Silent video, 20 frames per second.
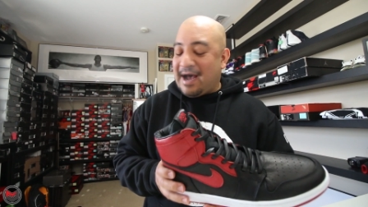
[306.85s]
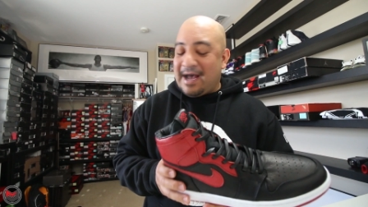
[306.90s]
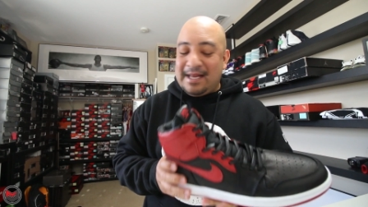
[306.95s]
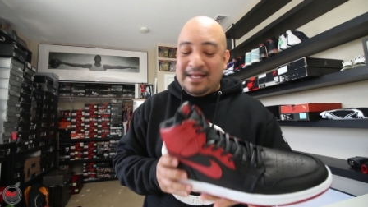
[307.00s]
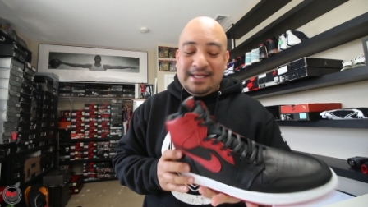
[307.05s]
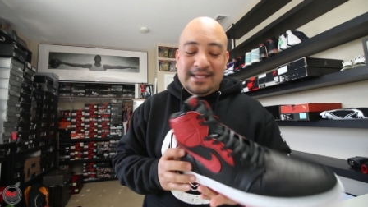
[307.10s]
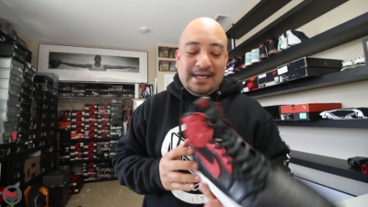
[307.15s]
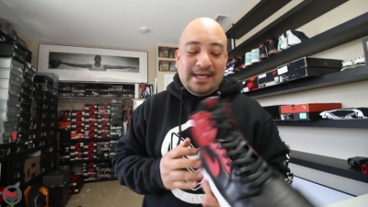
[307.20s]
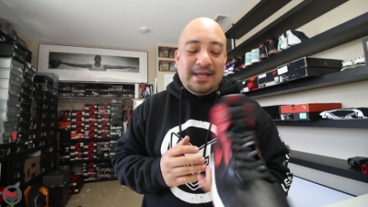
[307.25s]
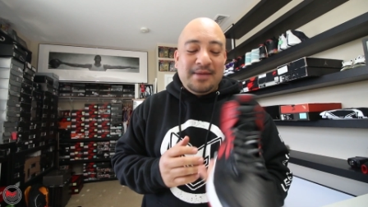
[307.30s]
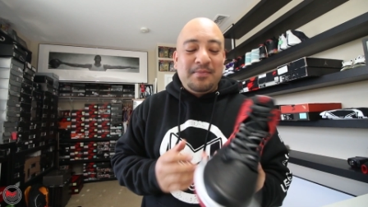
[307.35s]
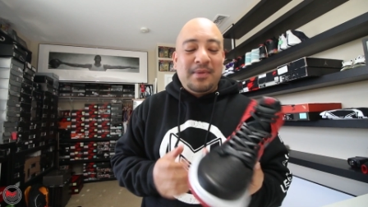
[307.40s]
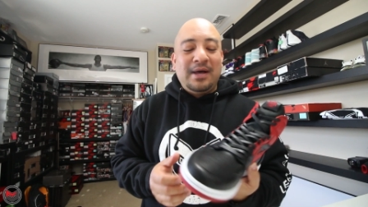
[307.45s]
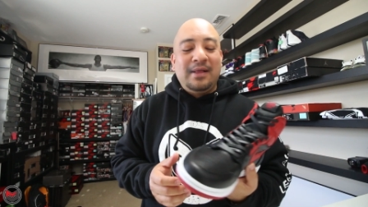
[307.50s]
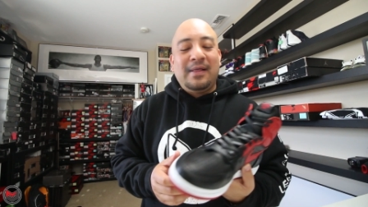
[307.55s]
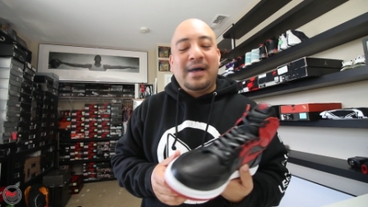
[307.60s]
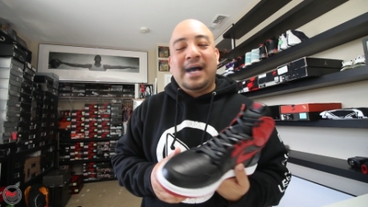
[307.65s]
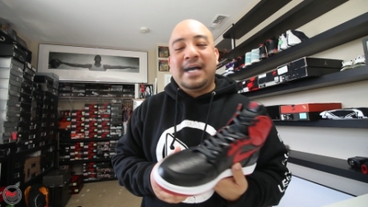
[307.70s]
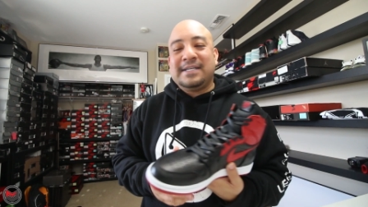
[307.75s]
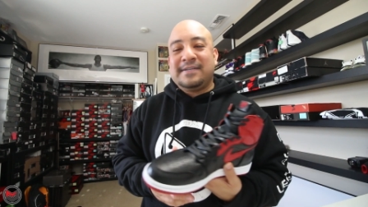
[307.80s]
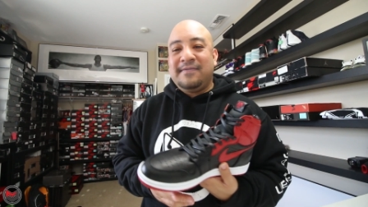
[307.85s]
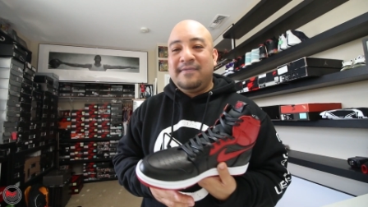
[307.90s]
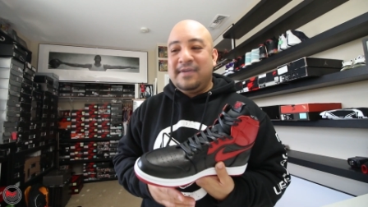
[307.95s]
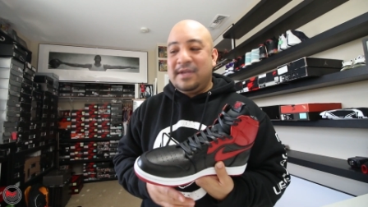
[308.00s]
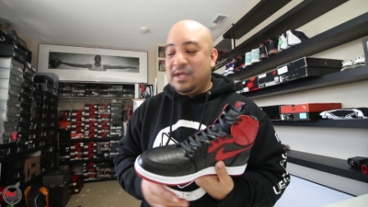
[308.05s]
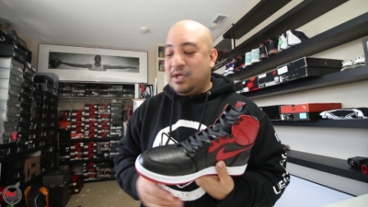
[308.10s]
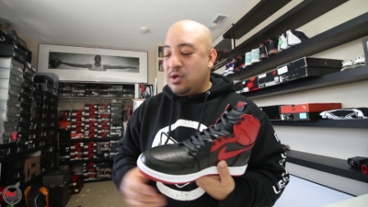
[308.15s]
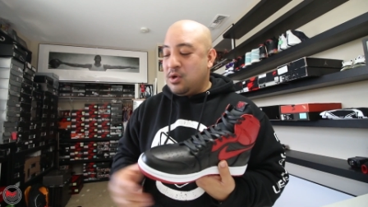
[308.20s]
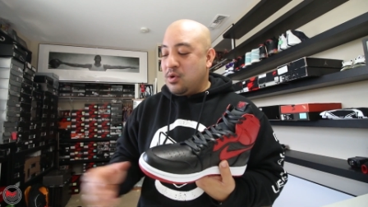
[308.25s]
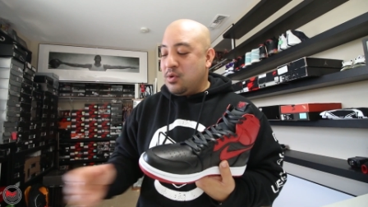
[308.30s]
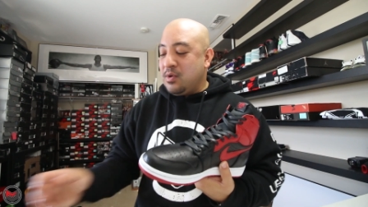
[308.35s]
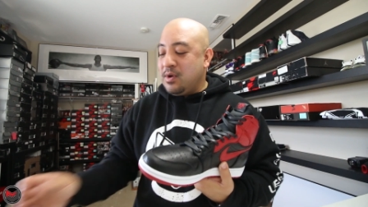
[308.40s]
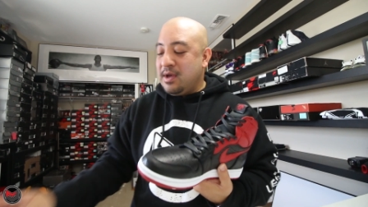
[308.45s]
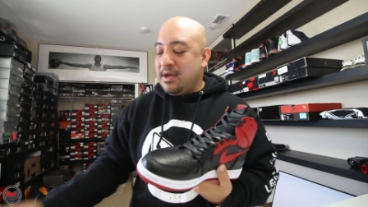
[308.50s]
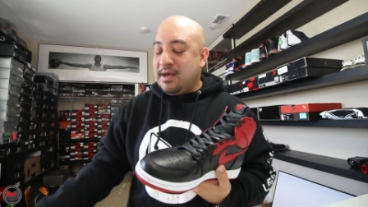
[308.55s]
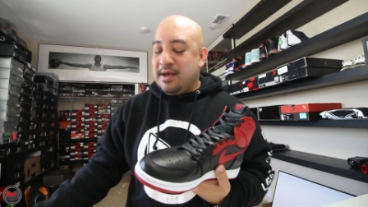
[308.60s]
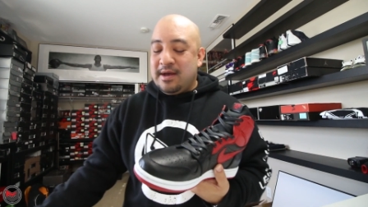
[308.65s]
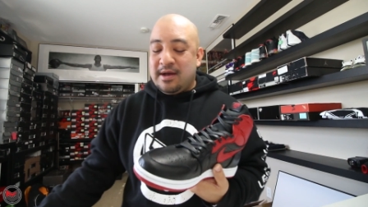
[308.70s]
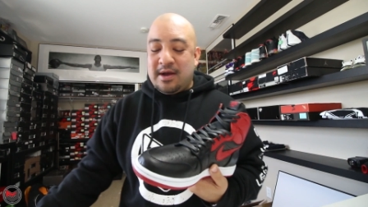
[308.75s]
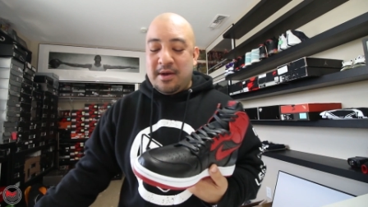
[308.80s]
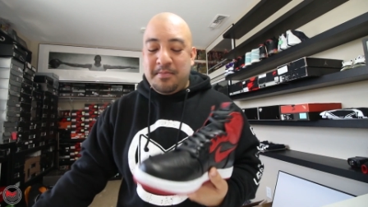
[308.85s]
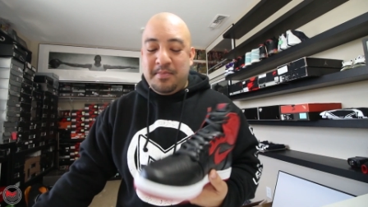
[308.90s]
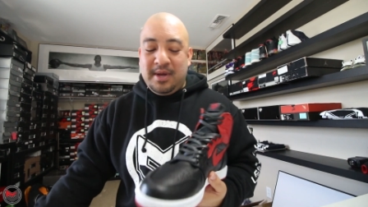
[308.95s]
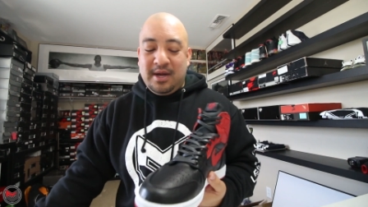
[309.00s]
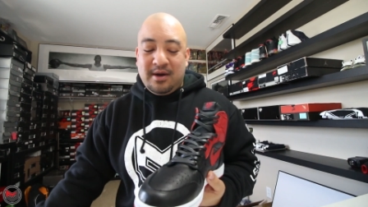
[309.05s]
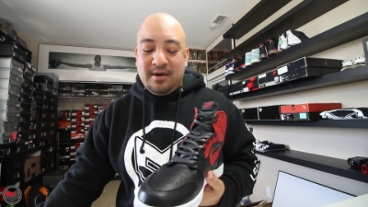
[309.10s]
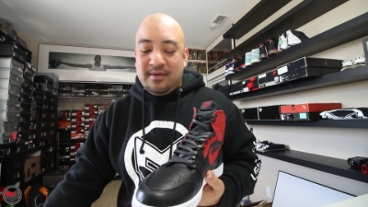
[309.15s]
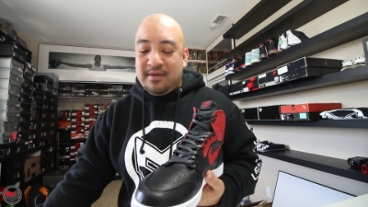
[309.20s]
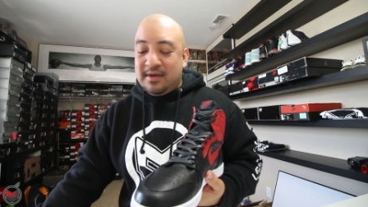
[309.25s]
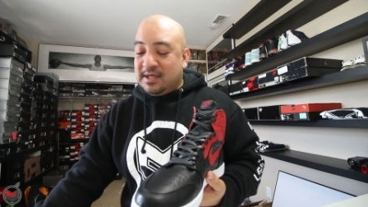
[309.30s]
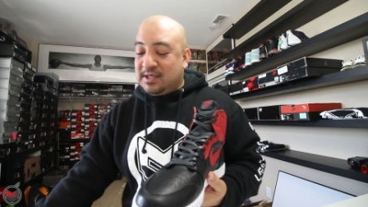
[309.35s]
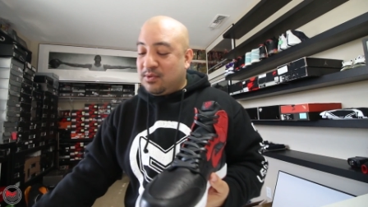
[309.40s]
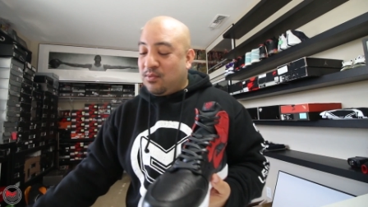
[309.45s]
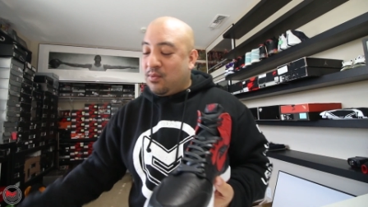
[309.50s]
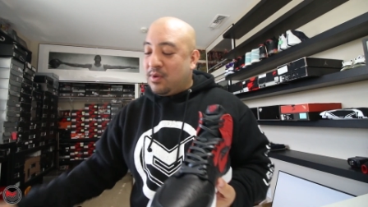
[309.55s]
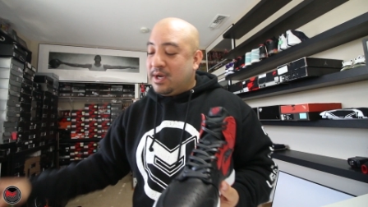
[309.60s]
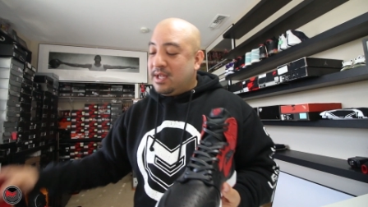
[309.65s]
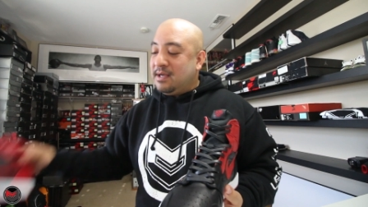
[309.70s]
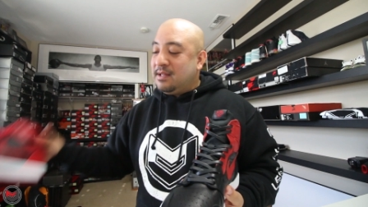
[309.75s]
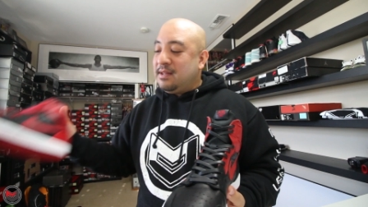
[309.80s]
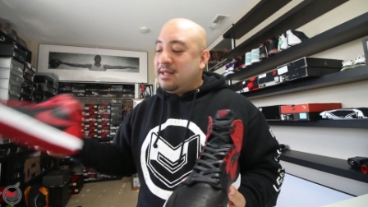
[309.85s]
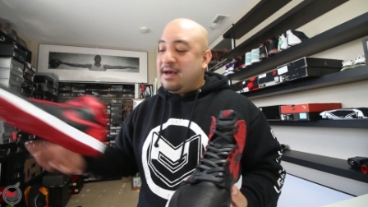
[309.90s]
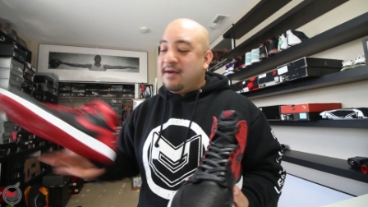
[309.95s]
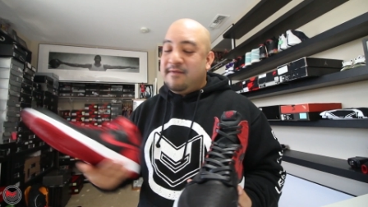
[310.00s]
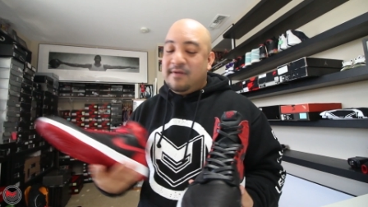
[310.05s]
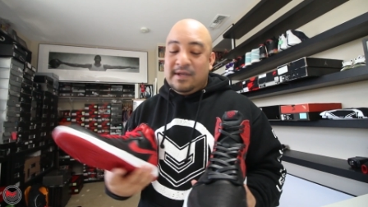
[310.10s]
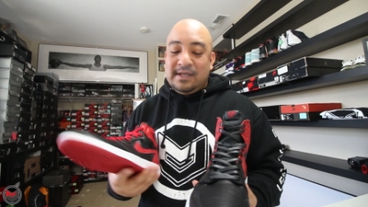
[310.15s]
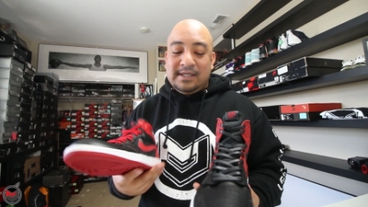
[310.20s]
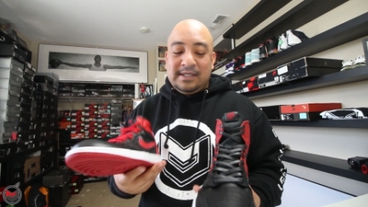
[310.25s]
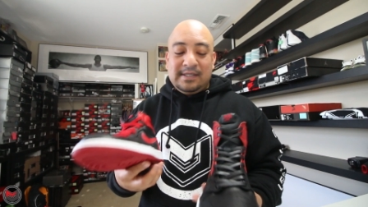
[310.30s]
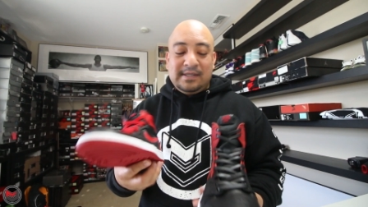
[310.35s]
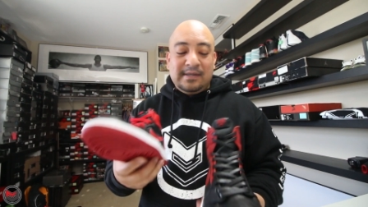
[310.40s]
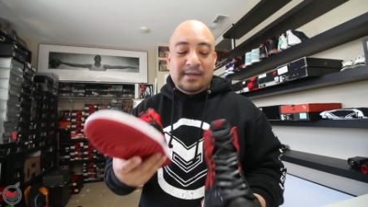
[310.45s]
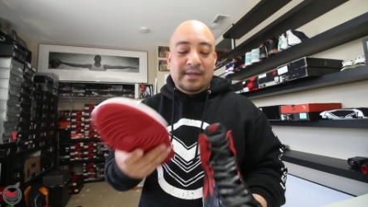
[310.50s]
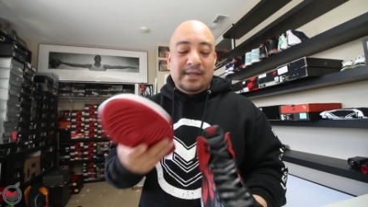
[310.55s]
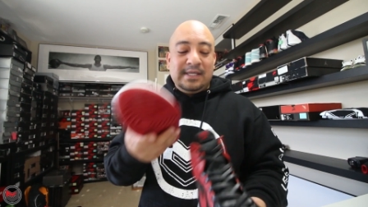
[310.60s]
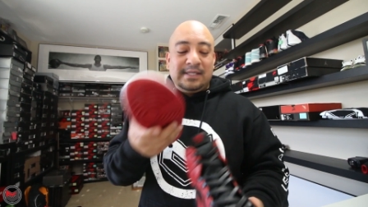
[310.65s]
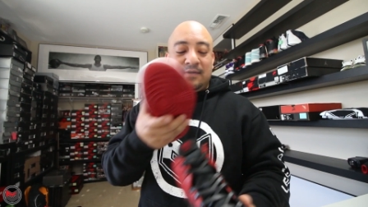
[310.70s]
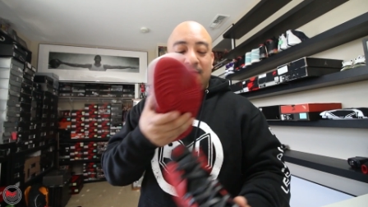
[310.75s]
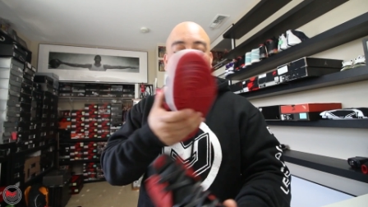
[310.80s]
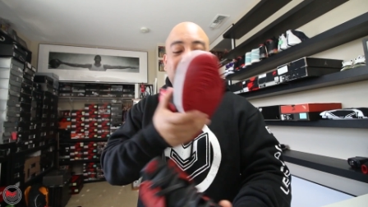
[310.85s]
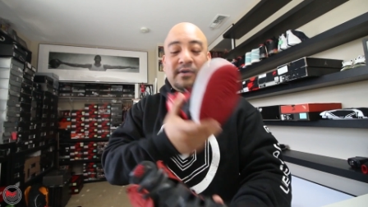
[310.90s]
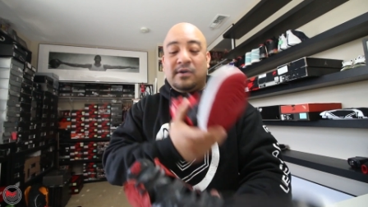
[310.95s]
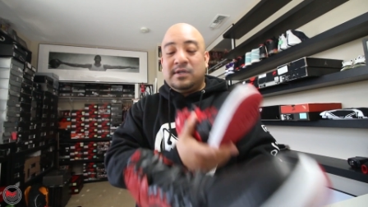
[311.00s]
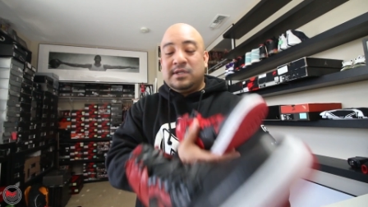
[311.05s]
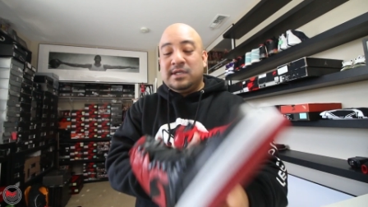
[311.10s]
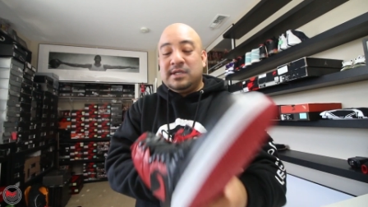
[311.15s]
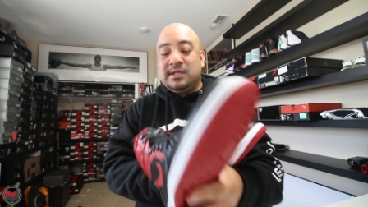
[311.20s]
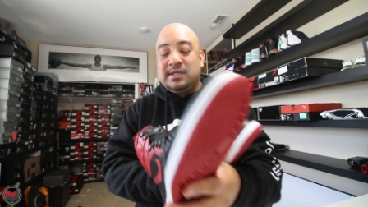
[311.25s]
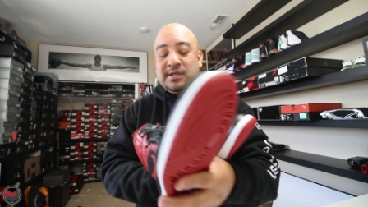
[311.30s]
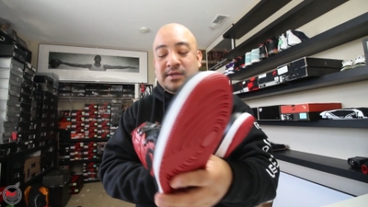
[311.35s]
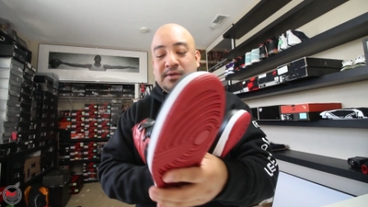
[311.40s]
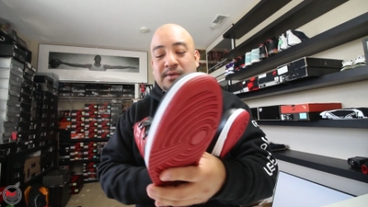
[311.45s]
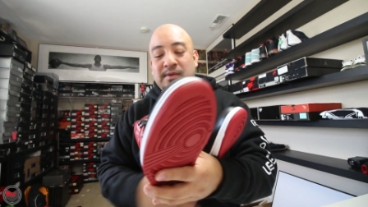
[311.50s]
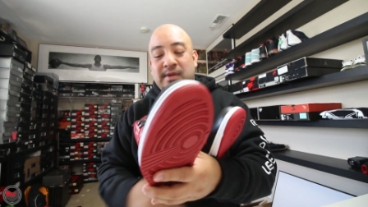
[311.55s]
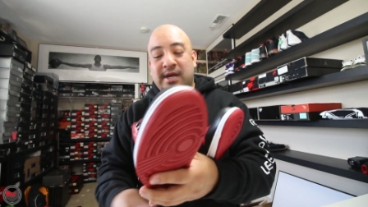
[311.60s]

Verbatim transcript: I did in my last video compare the twenty eleven to this version two